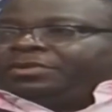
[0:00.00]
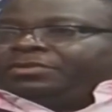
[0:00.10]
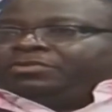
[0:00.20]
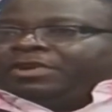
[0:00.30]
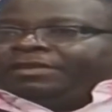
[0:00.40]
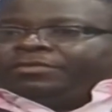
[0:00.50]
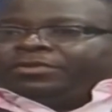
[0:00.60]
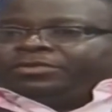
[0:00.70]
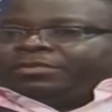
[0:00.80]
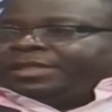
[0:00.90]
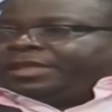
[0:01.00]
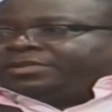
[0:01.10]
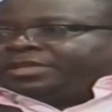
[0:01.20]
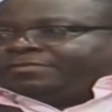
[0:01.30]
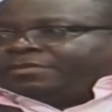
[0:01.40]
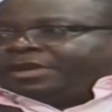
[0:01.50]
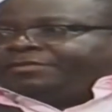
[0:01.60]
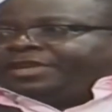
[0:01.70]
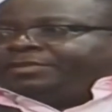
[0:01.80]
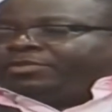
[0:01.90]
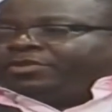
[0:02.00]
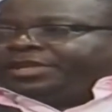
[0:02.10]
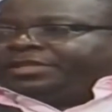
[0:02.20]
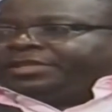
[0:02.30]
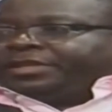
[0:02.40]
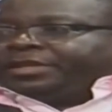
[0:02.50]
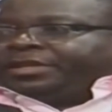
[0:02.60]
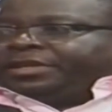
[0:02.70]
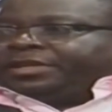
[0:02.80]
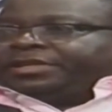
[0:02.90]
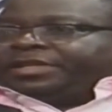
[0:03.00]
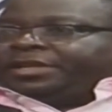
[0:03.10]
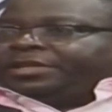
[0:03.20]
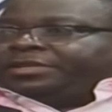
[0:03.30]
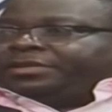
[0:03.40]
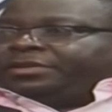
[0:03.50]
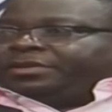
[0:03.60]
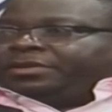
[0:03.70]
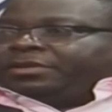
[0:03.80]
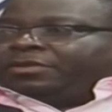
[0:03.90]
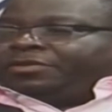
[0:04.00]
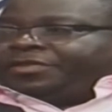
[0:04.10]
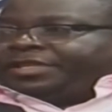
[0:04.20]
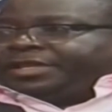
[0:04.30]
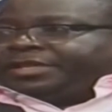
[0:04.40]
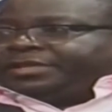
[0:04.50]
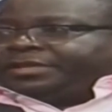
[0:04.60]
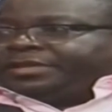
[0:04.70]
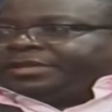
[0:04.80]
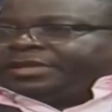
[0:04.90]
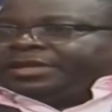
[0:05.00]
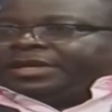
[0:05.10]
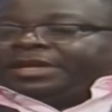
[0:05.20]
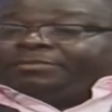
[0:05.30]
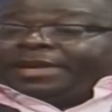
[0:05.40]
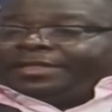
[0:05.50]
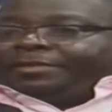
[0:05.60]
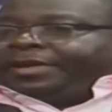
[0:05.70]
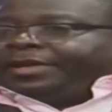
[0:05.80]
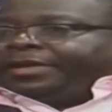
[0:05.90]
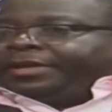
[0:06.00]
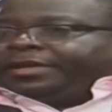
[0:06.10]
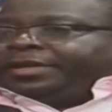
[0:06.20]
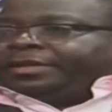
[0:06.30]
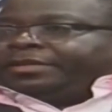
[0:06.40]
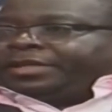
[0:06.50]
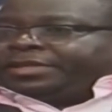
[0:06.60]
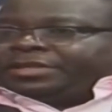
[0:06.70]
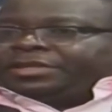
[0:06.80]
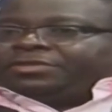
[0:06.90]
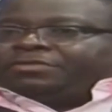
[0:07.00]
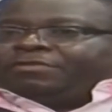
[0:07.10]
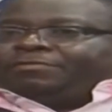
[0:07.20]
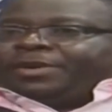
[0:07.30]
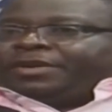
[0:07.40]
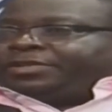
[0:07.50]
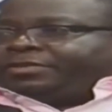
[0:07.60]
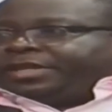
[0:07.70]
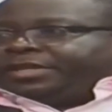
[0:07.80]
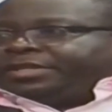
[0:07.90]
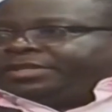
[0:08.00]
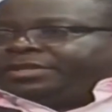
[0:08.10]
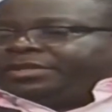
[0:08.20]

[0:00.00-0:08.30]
to have those 1,400 employees sent on recess. And by the way, this issue of power shortage